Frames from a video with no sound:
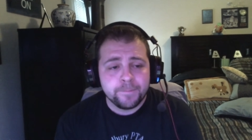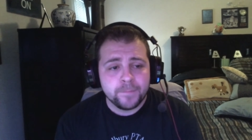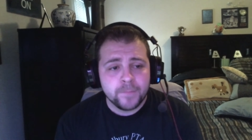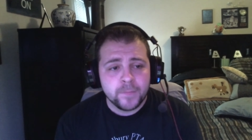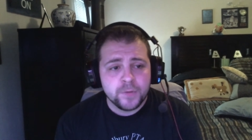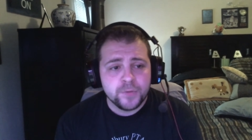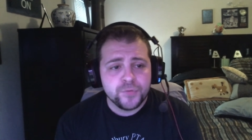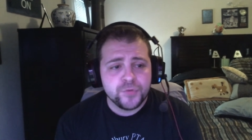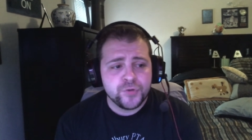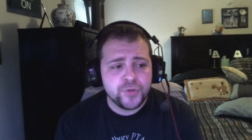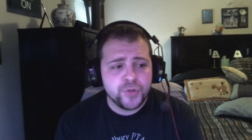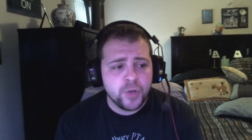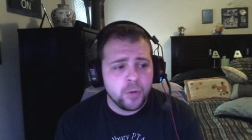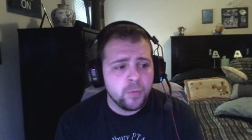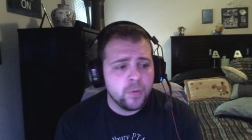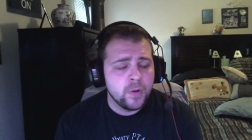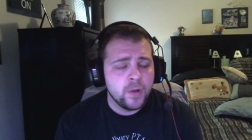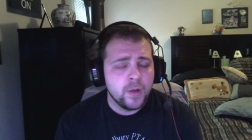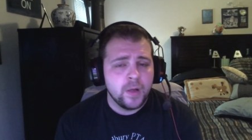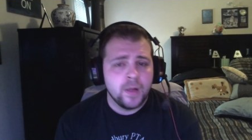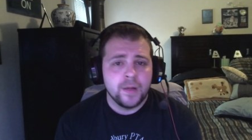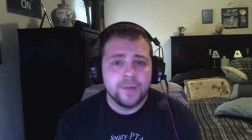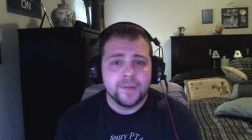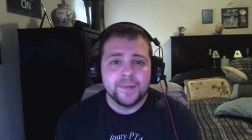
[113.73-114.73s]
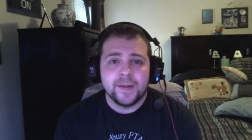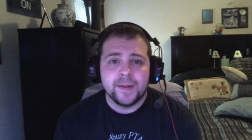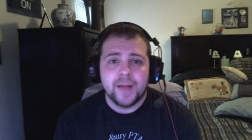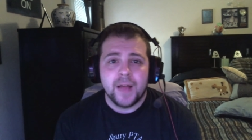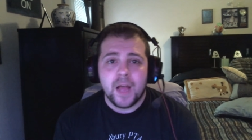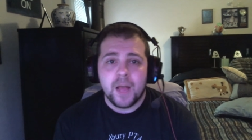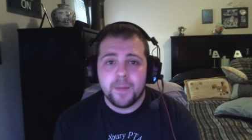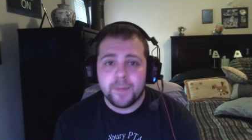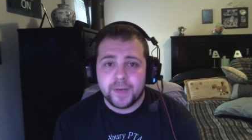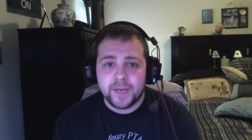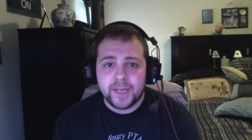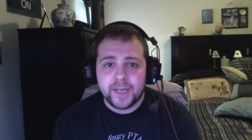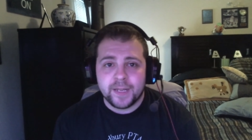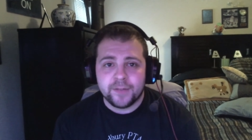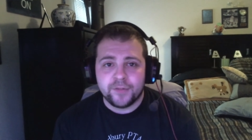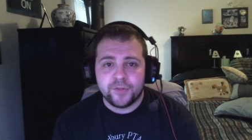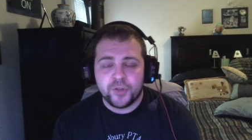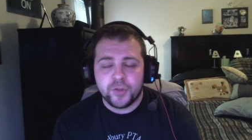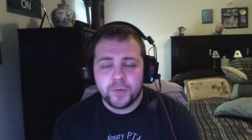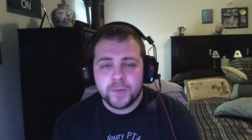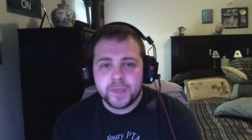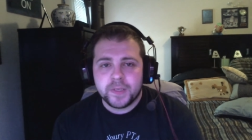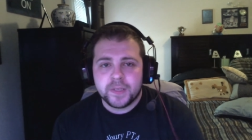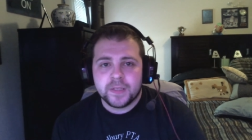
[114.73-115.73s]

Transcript: So I'm going to get to it,